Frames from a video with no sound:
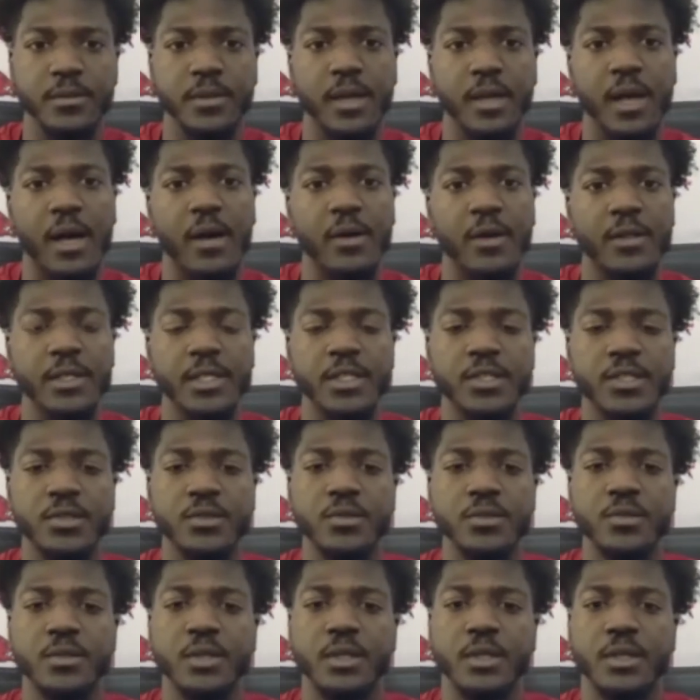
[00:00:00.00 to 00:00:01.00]
our
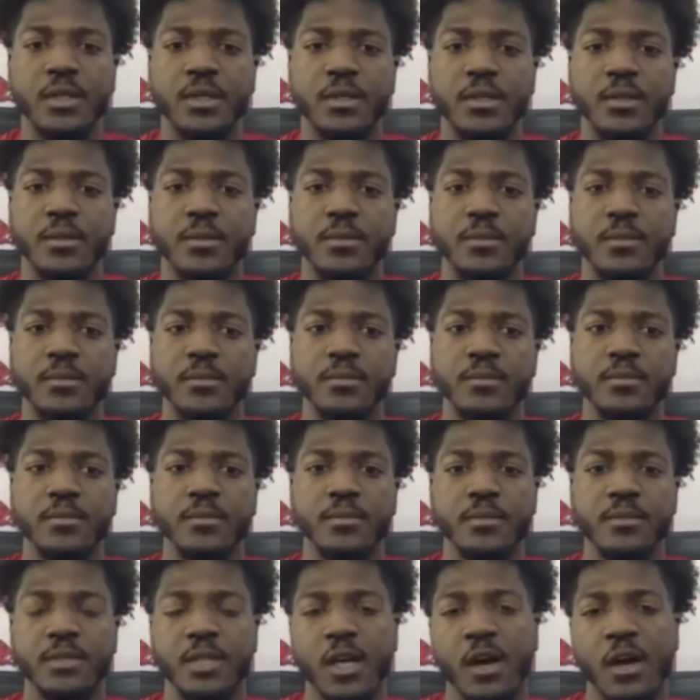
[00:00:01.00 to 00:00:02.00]
initial um,
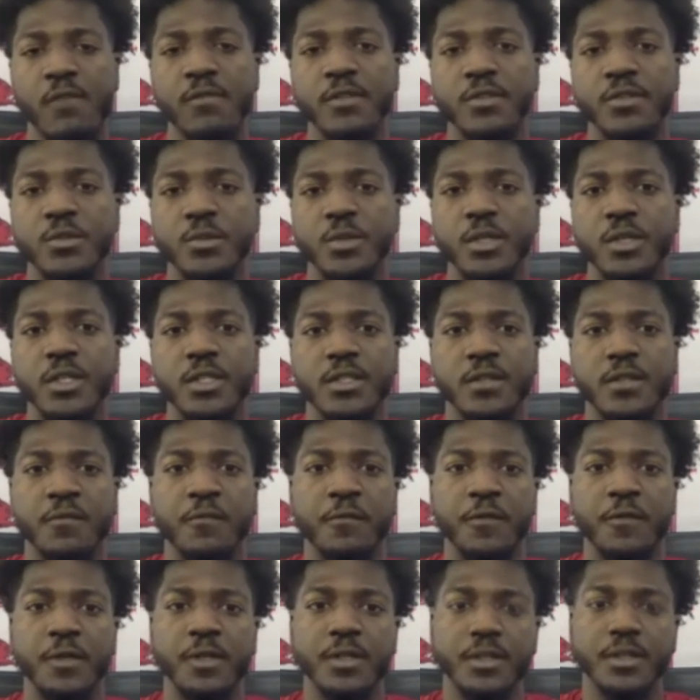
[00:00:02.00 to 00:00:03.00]
coverage was to
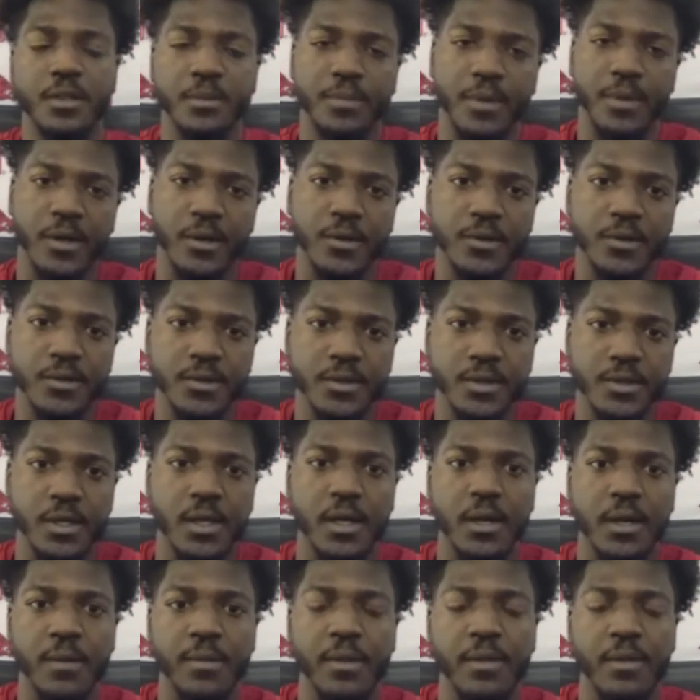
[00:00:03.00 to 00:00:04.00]
front the post.
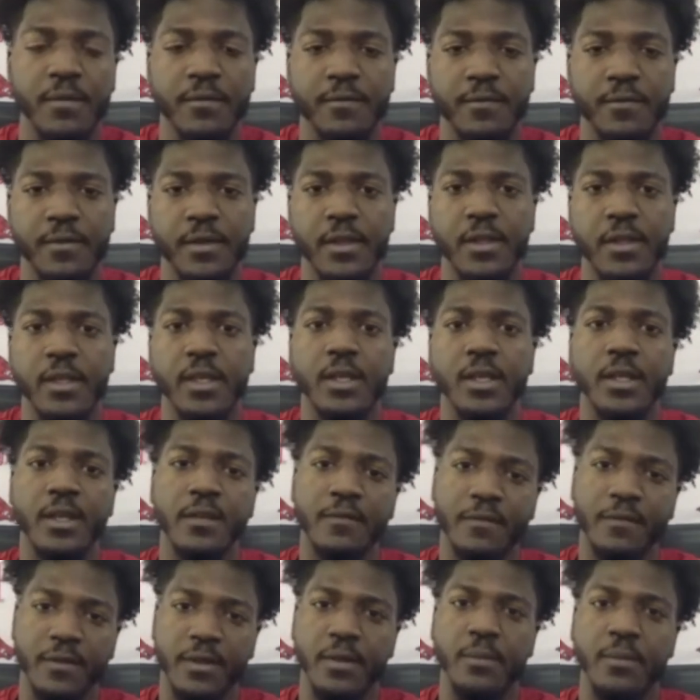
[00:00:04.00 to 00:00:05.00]
Um, if
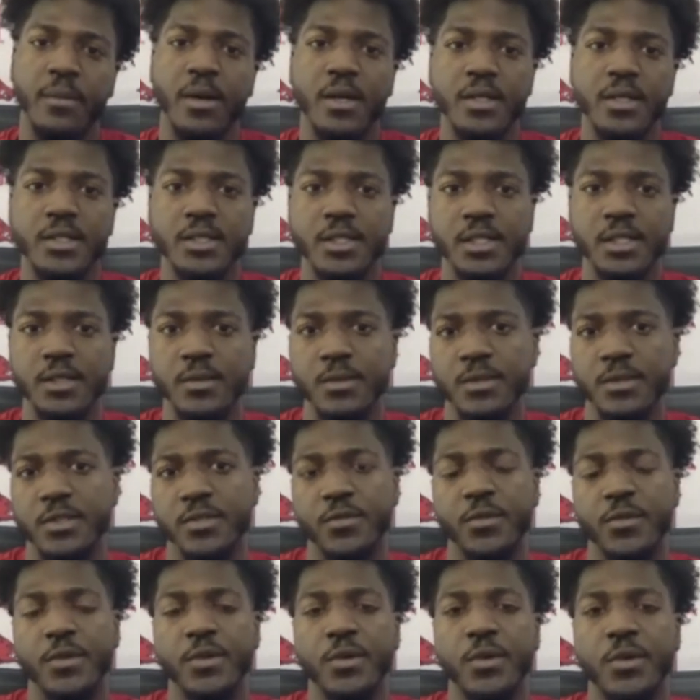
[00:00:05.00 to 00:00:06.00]
if an emergency was
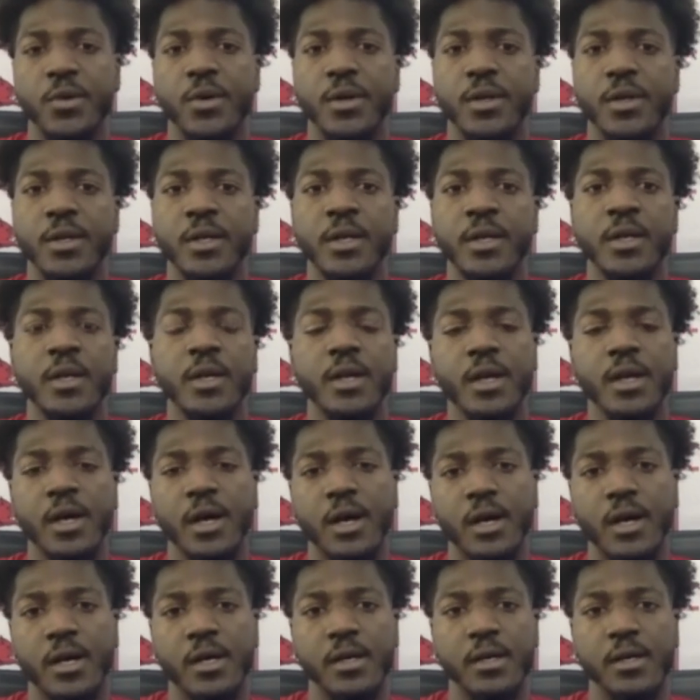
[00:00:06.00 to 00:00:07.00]
three quarter
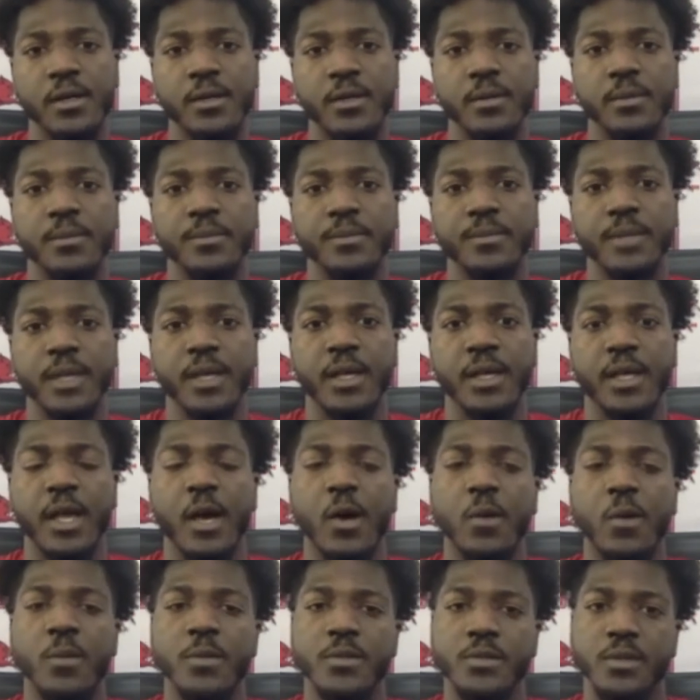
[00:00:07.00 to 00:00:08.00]
um, and
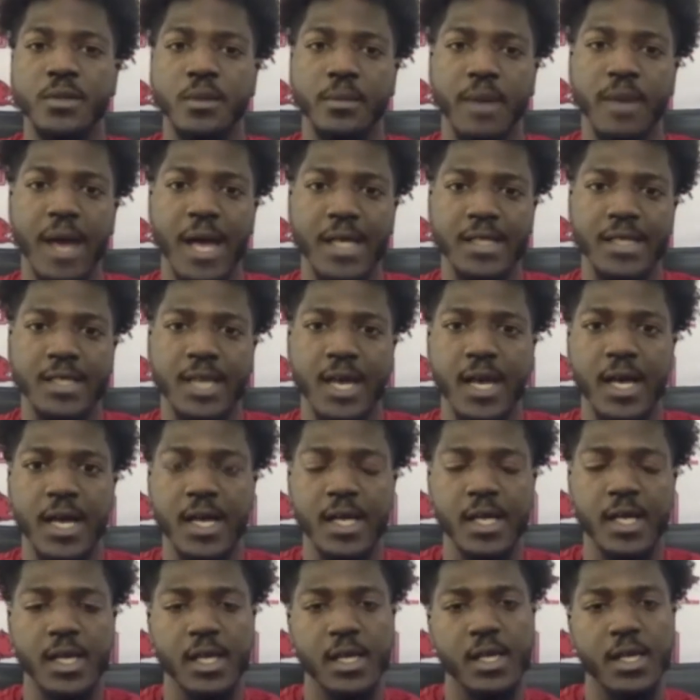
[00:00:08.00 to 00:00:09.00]
help was on the
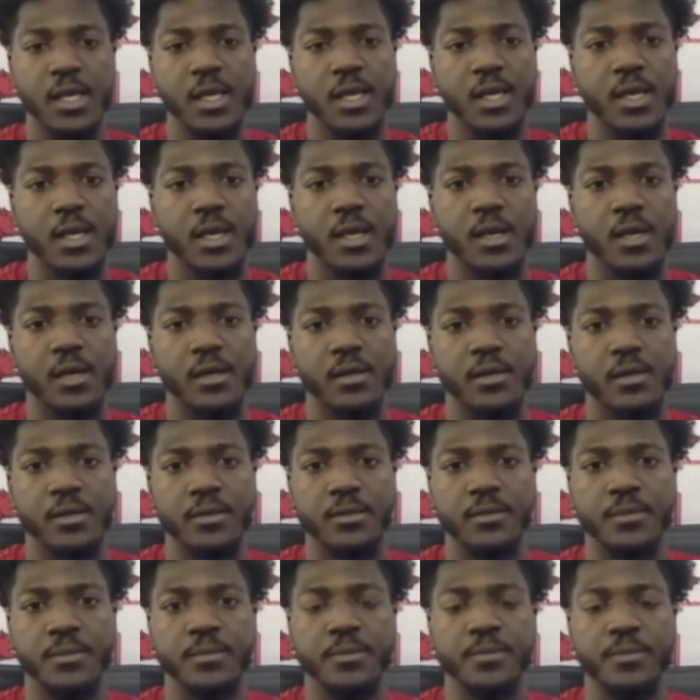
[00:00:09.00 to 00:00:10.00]
backside,
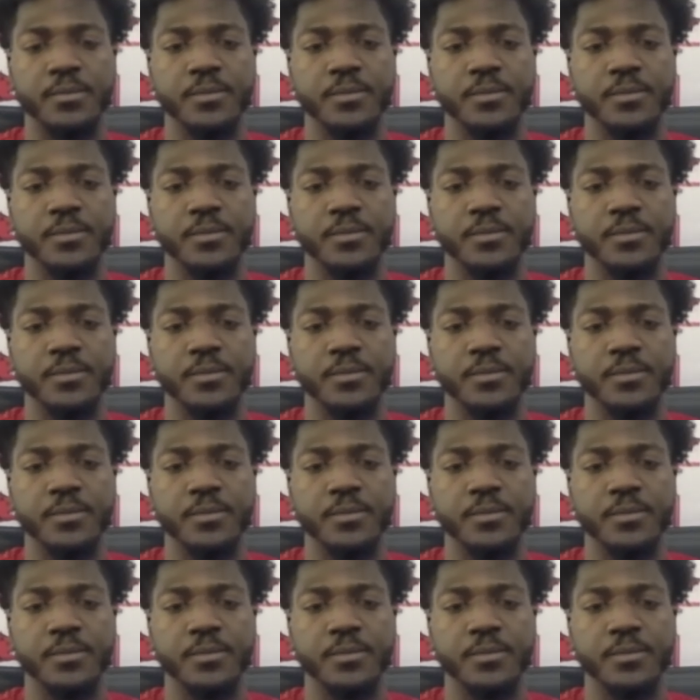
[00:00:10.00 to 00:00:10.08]
um,